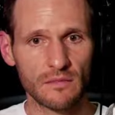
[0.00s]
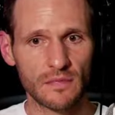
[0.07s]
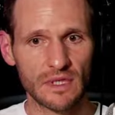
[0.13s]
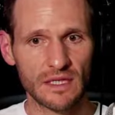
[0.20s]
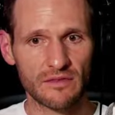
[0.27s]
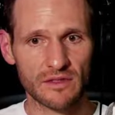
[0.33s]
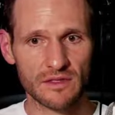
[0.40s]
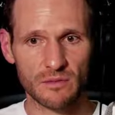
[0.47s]

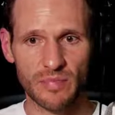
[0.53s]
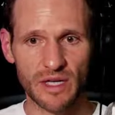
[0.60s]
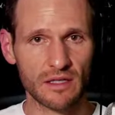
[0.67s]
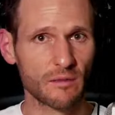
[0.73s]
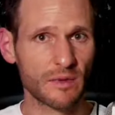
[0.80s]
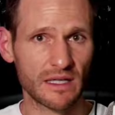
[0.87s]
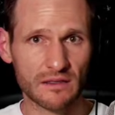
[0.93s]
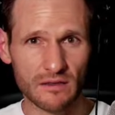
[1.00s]
If there's a
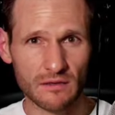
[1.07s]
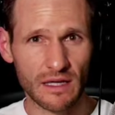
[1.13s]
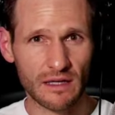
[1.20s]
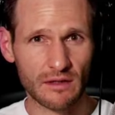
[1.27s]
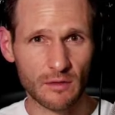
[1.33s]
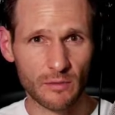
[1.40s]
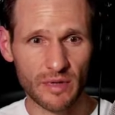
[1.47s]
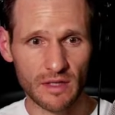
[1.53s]
better way to do
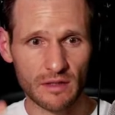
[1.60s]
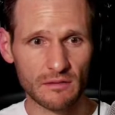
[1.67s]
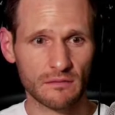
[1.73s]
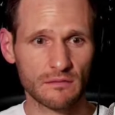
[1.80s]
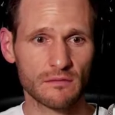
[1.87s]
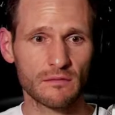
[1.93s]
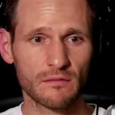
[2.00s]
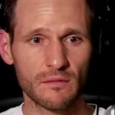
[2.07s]
that or a better
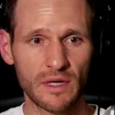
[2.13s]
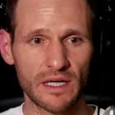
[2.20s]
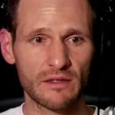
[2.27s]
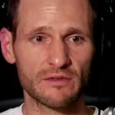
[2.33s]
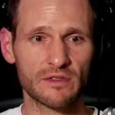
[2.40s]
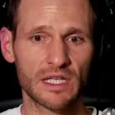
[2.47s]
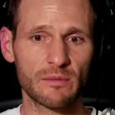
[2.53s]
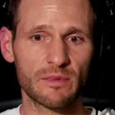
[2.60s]
way
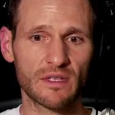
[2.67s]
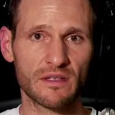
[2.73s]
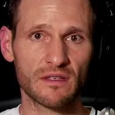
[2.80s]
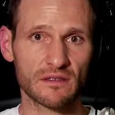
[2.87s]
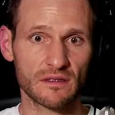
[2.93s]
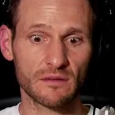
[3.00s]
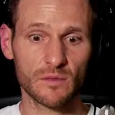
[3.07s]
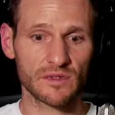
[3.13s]
of shaping
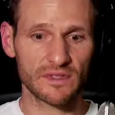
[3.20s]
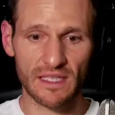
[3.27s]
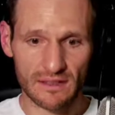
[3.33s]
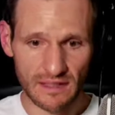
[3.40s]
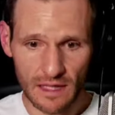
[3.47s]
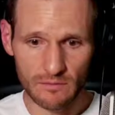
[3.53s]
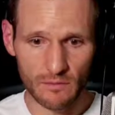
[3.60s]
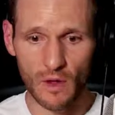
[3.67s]
things, then we'll take
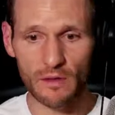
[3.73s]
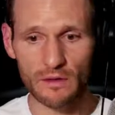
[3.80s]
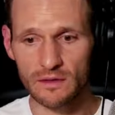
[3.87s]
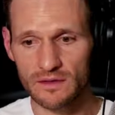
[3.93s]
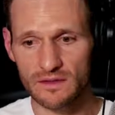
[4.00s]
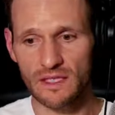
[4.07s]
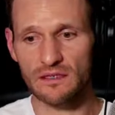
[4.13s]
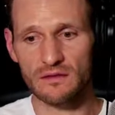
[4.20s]
that road
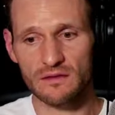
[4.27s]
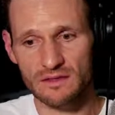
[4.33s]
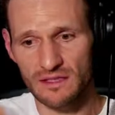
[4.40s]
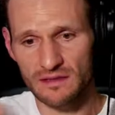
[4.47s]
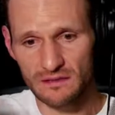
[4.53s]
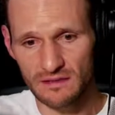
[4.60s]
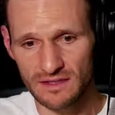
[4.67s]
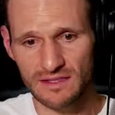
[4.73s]
instead. So it's
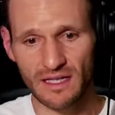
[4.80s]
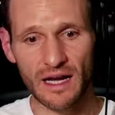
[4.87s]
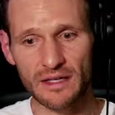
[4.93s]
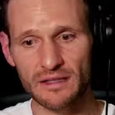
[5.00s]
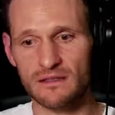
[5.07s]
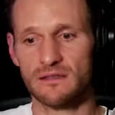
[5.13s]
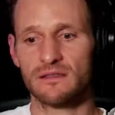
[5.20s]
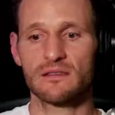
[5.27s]
not
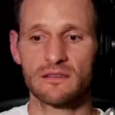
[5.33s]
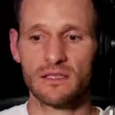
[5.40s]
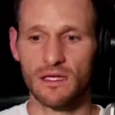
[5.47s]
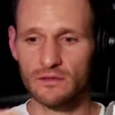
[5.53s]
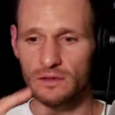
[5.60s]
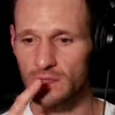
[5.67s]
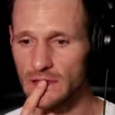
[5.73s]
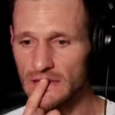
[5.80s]
decide, it's
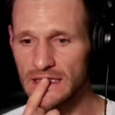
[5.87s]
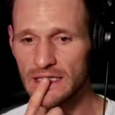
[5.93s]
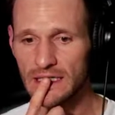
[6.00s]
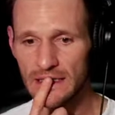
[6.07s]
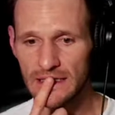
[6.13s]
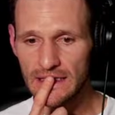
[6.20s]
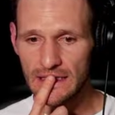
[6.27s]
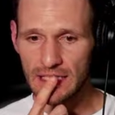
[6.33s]
discover.
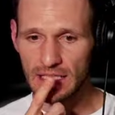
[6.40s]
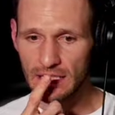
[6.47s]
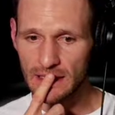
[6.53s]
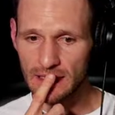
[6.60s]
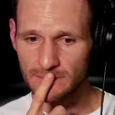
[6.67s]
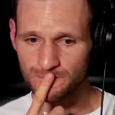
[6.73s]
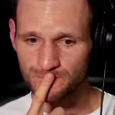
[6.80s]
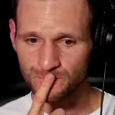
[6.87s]

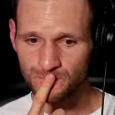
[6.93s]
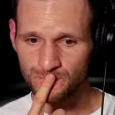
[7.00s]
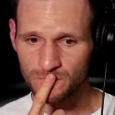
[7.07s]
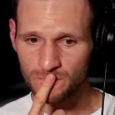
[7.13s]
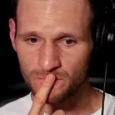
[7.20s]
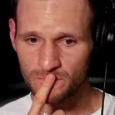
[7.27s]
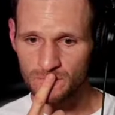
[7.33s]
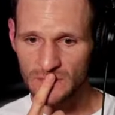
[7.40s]

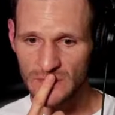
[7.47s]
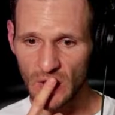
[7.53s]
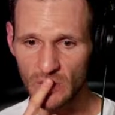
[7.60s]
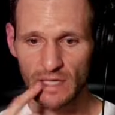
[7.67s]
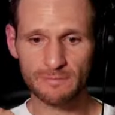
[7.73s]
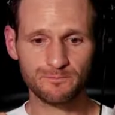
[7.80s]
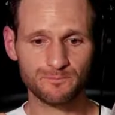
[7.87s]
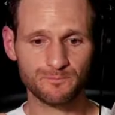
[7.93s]

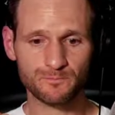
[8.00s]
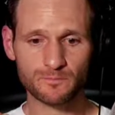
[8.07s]
Okay.